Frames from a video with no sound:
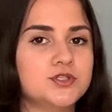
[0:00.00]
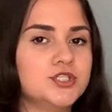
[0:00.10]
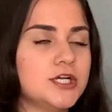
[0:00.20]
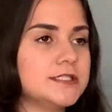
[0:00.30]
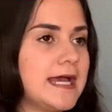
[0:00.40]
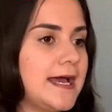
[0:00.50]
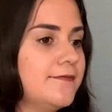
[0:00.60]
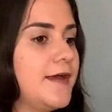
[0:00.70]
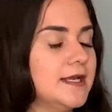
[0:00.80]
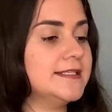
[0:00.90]
to just
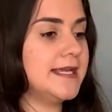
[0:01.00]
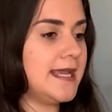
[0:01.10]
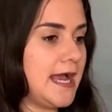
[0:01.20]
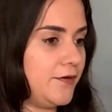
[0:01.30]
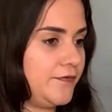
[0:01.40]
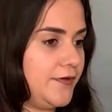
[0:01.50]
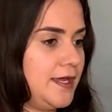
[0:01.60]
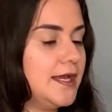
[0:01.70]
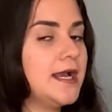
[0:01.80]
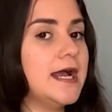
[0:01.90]
have a day
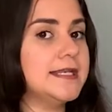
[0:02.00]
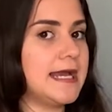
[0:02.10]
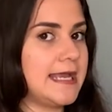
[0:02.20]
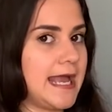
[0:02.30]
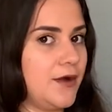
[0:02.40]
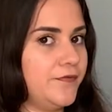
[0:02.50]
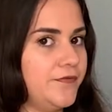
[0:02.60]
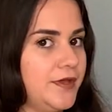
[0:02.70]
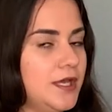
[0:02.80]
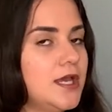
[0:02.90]
outfit, a night
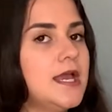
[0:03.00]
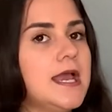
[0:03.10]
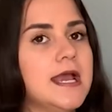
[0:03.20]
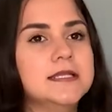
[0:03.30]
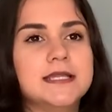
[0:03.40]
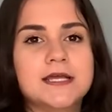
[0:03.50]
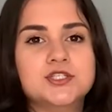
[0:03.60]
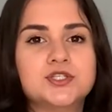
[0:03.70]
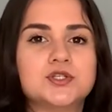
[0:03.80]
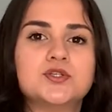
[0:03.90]
outfit, and
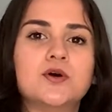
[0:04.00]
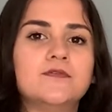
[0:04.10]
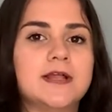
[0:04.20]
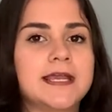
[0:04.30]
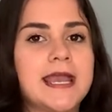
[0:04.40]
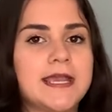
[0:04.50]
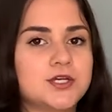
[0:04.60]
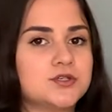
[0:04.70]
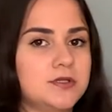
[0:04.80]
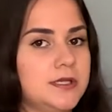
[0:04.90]
then just sort of like
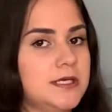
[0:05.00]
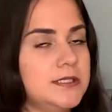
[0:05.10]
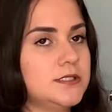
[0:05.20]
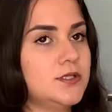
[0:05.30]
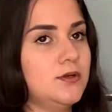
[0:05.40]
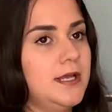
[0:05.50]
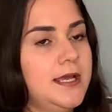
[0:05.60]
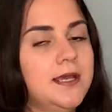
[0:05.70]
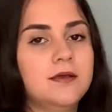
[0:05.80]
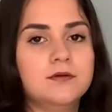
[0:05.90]
extra things. So
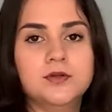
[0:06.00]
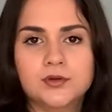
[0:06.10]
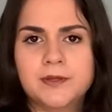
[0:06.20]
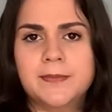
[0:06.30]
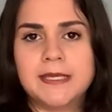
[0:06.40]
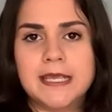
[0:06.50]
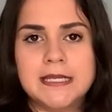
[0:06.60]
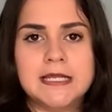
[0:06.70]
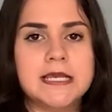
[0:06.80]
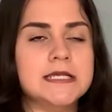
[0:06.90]
like, you know, the
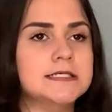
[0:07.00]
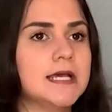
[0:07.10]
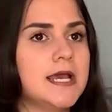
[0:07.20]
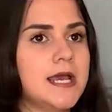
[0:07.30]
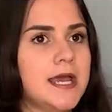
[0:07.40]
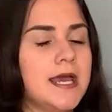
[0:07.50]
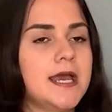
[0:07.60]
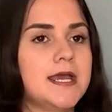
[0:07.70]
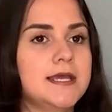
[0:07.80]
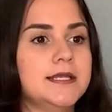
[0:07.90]
bikinis
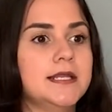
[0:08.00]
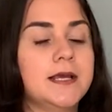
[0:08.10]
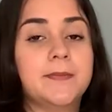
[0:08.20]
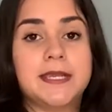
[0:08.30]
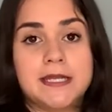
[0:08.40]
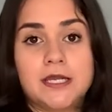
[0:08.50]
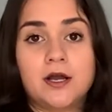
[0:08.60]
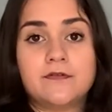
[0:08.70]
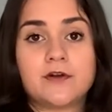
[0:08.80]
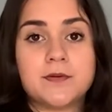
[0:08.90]
and like bikini
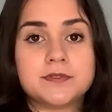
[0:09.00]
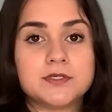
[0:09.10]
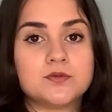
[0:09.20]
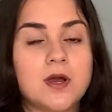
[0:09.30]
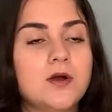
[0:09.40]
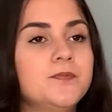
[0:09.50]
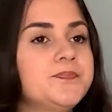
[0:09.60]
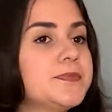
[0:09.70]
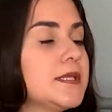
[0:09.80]
cover-ups as well.